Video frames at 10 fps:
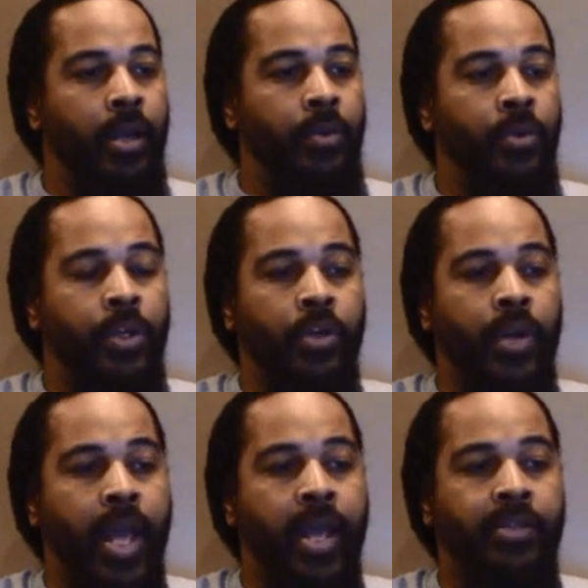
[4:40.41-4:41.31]
We're going to go
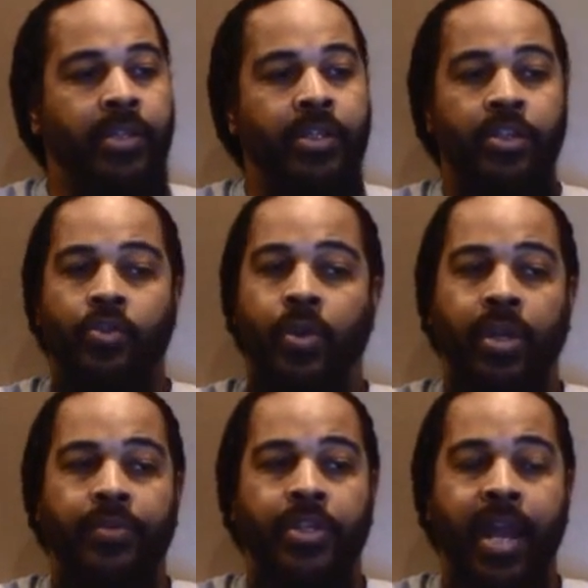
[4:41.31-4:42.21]
to Exodus, the
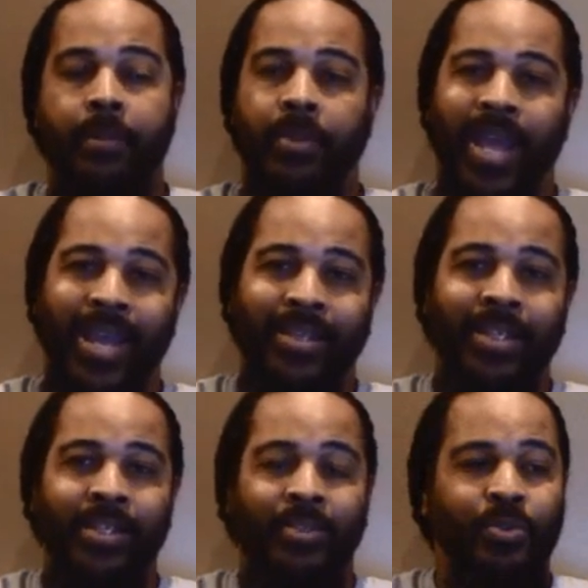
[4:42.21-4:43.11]
20th chapter,
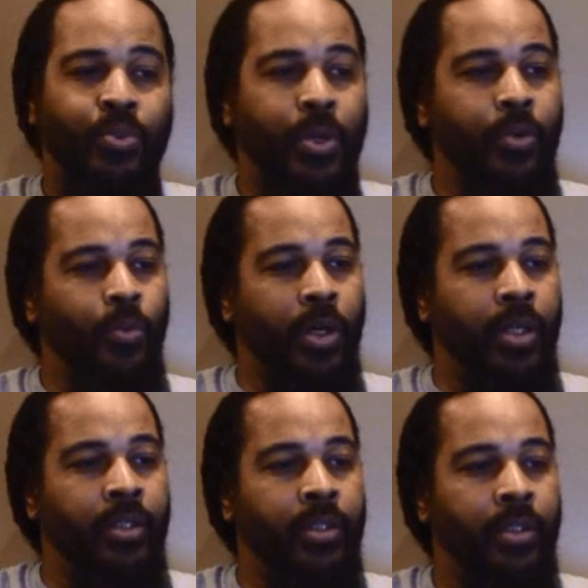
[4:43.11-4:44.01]
18 to
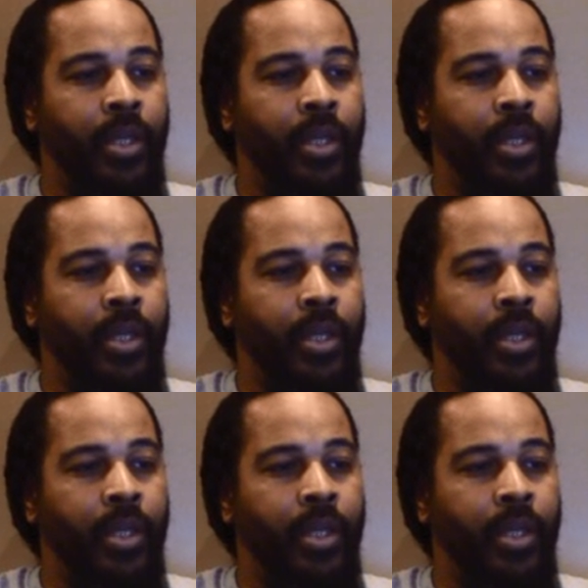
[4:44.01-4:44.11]
21,